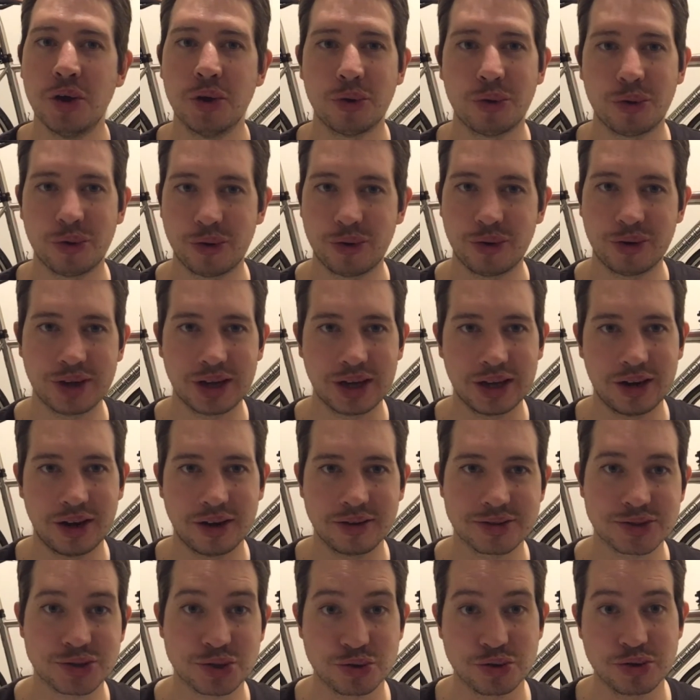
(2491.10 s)
or
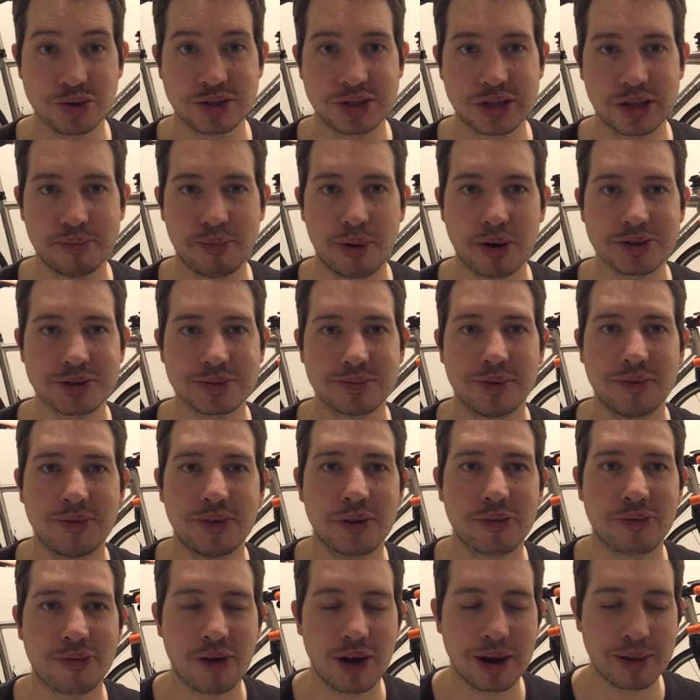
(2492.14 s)
screwed to the bottom of
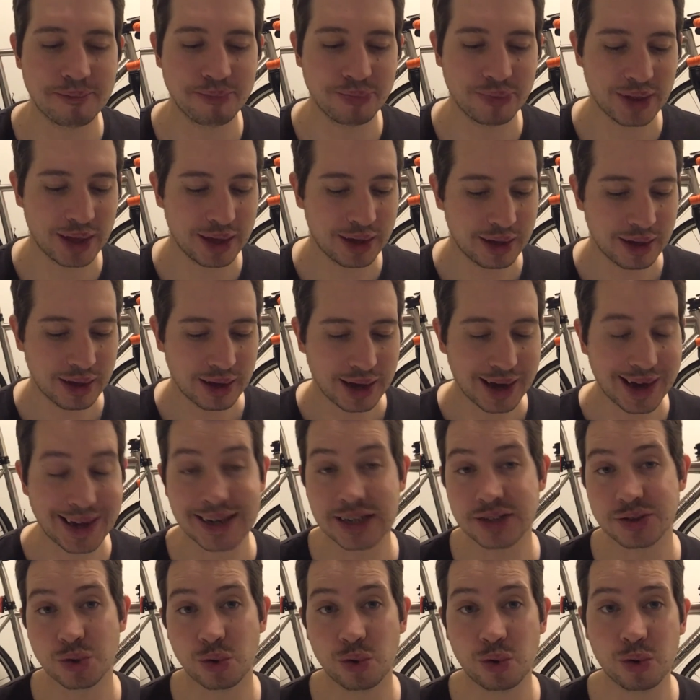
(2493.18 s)
your frame. And
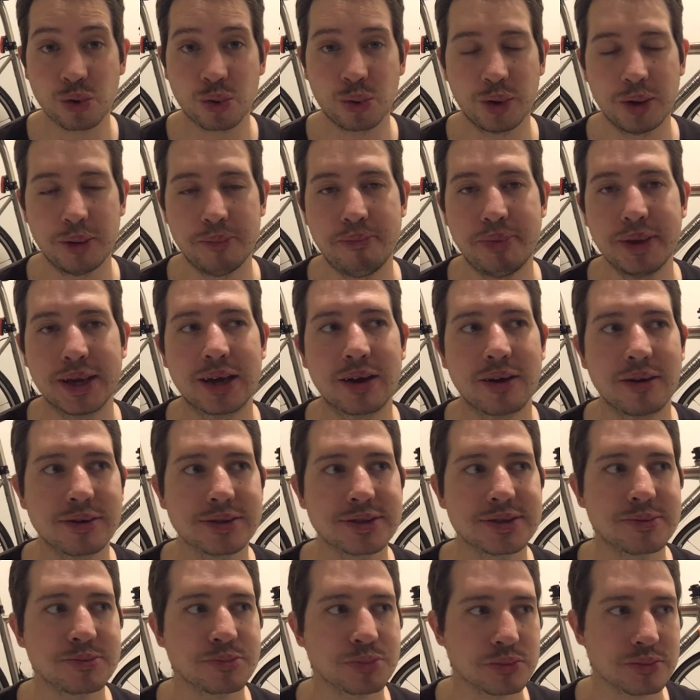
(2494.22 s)
it's awkward
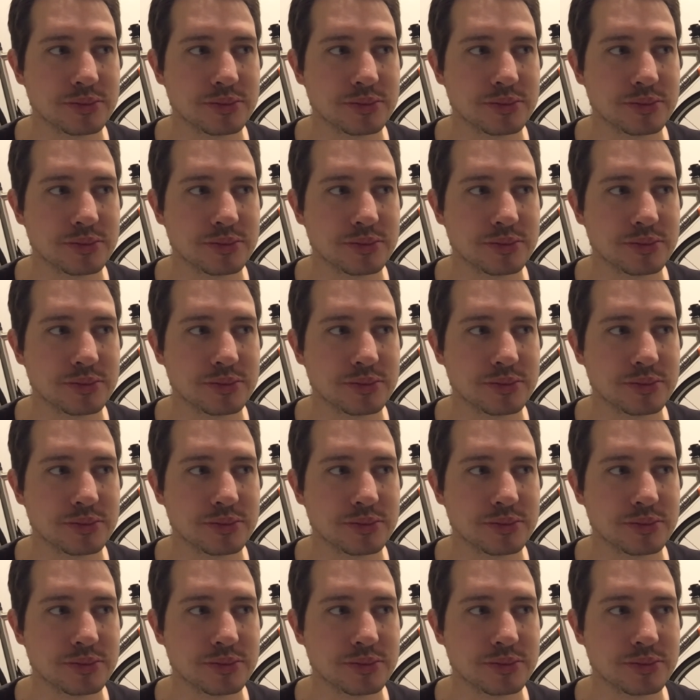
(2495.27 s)
because